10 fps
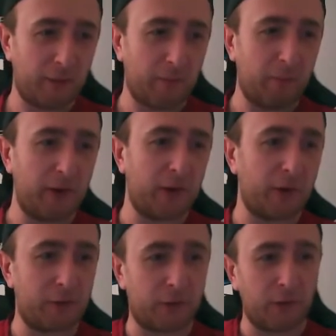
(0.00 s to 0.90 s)

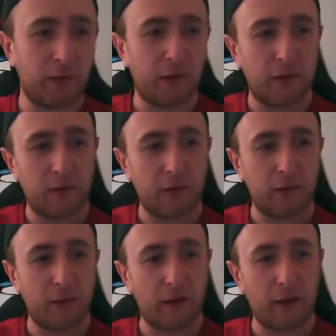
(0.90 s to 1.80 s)
Because,
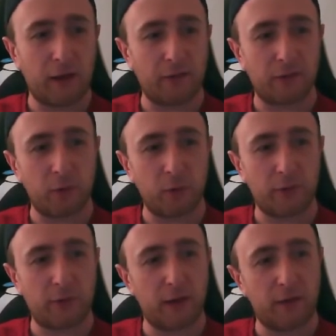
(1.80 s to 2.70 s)
as I always
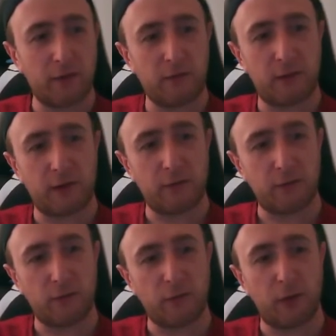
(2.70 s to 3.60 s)
say these
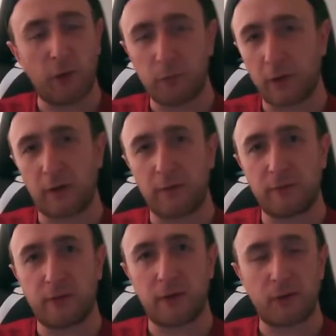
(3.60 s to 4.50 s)
days, don't pass in
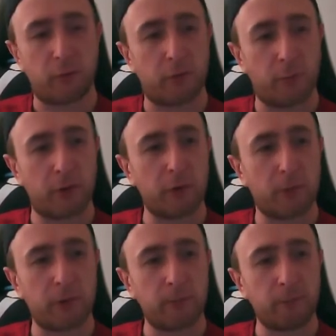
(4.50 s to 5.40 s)
front of the
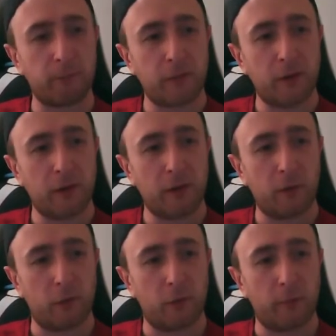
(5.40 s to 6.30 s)
Pokemon
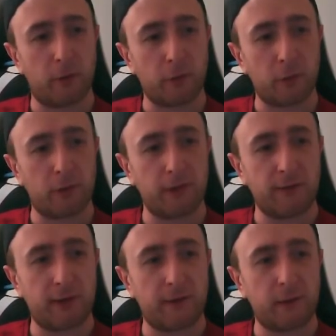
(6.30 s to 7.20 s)
or the model or
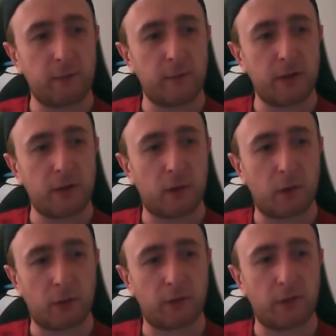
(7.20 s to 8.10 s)
anything like that
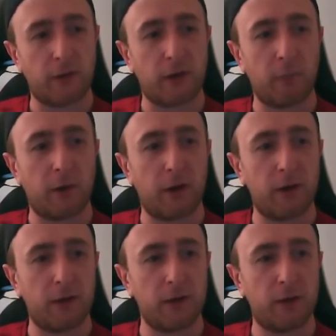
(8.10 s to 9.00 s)
because of the
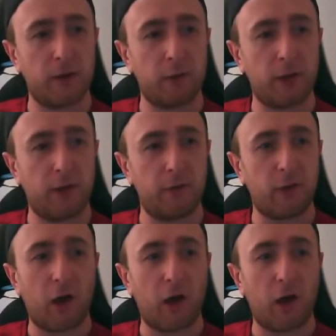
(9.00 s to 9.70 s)
nightmare it creates.